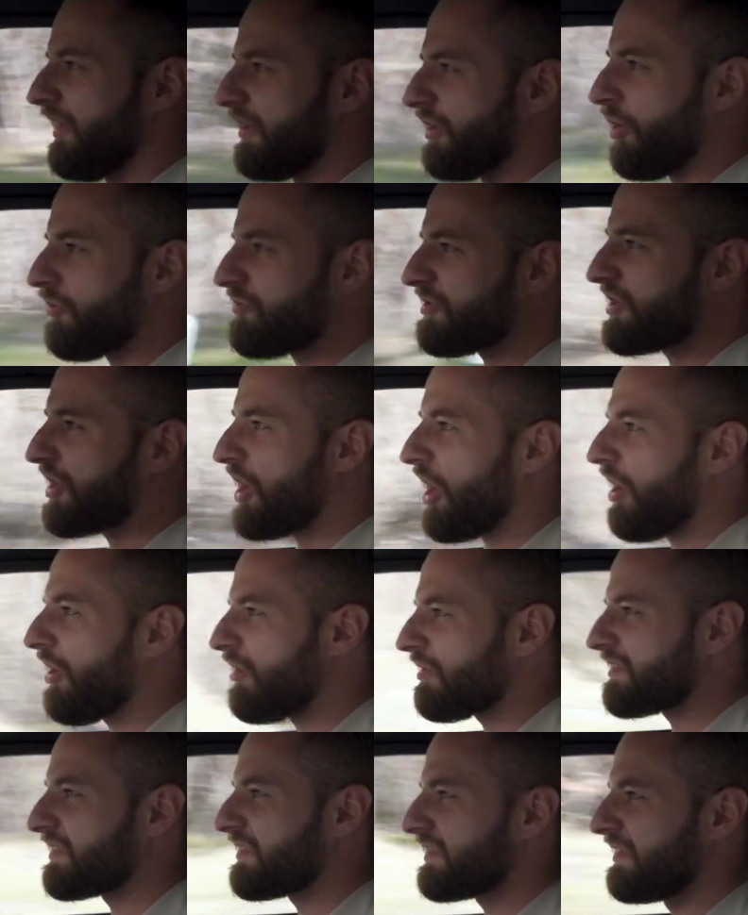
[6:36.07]
Those
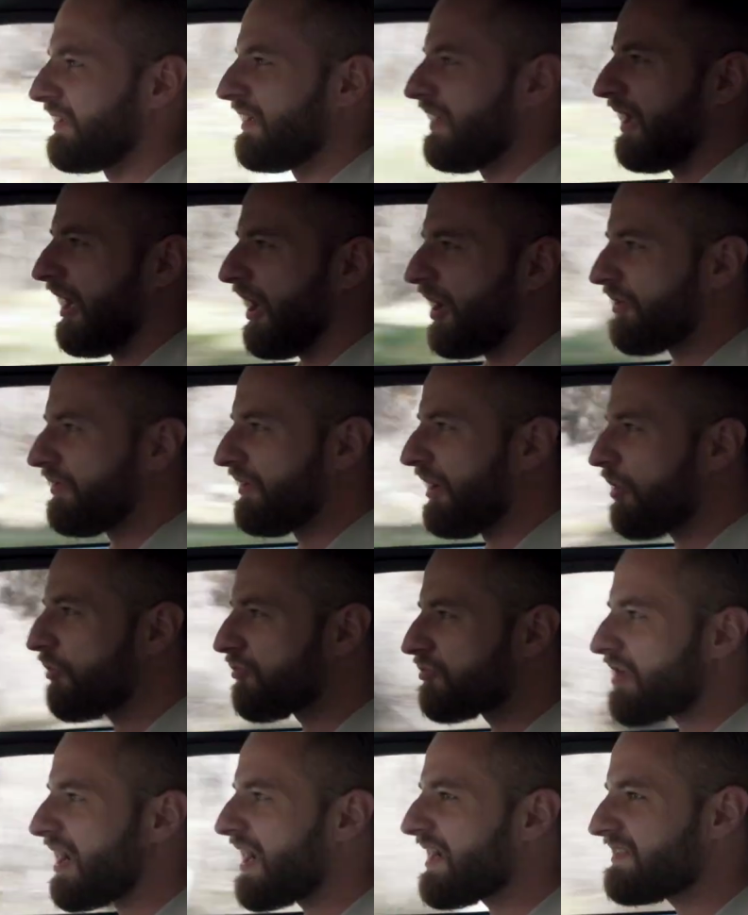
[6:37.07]
cars are now
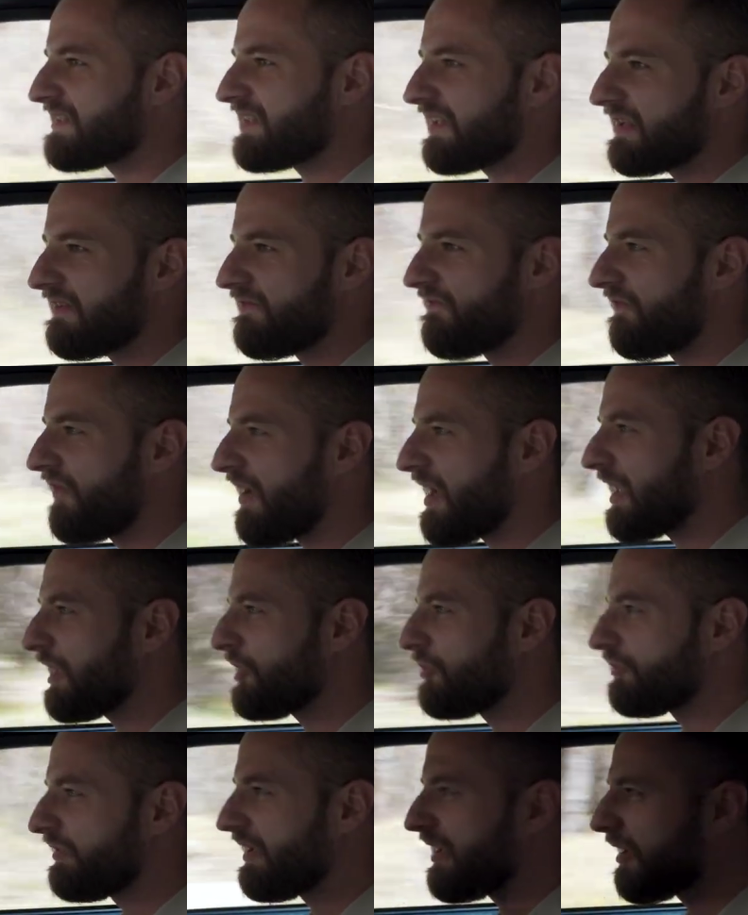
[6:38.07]
rising in
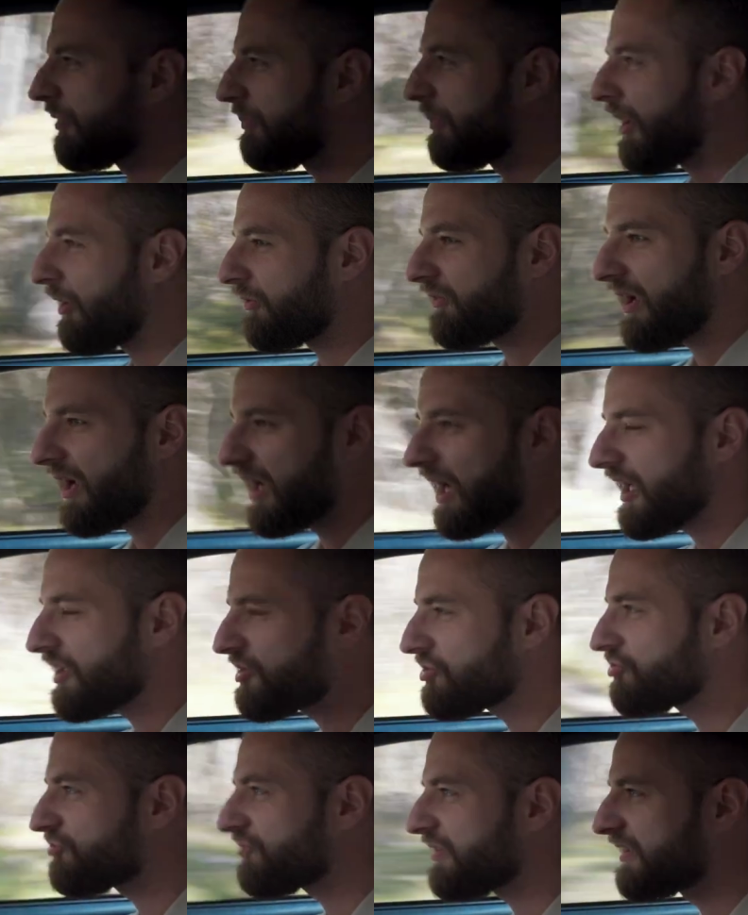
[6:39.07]
value. They're about
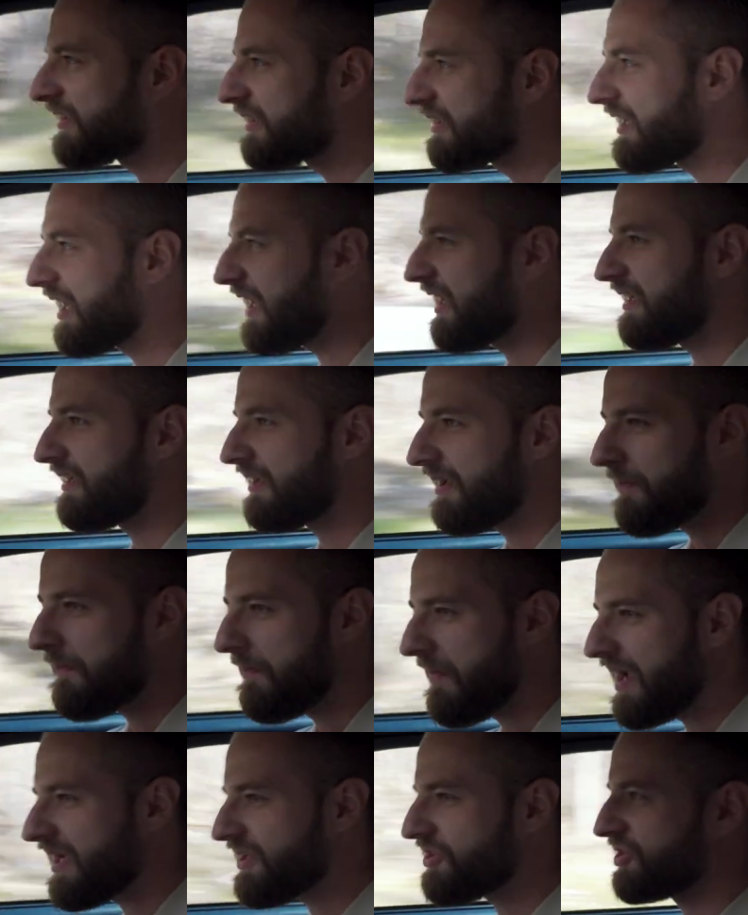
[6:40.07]
100K.
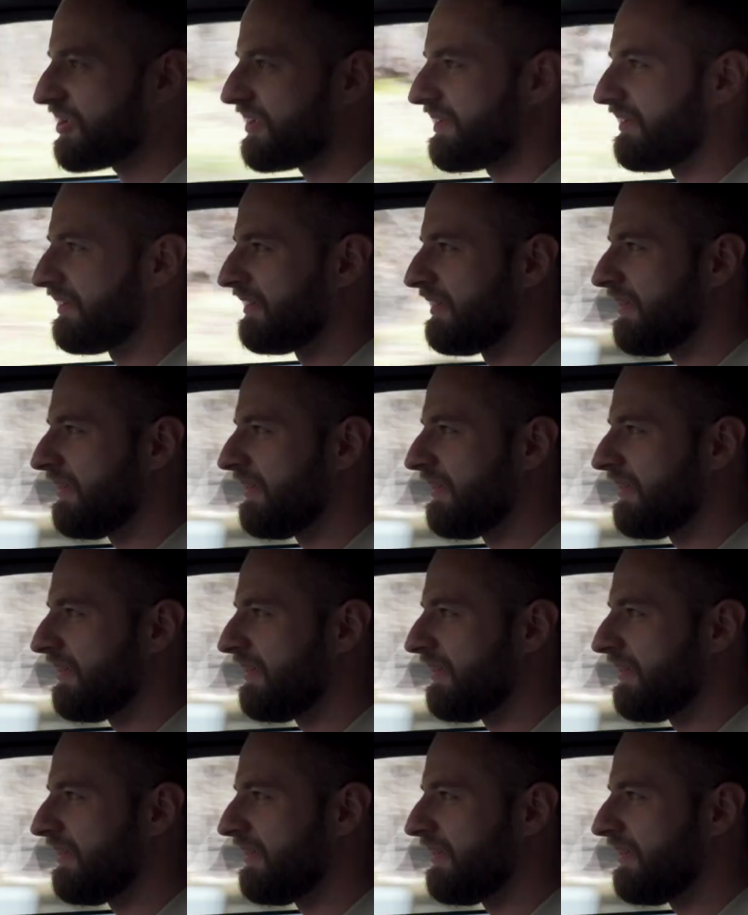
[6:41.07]
Imagine.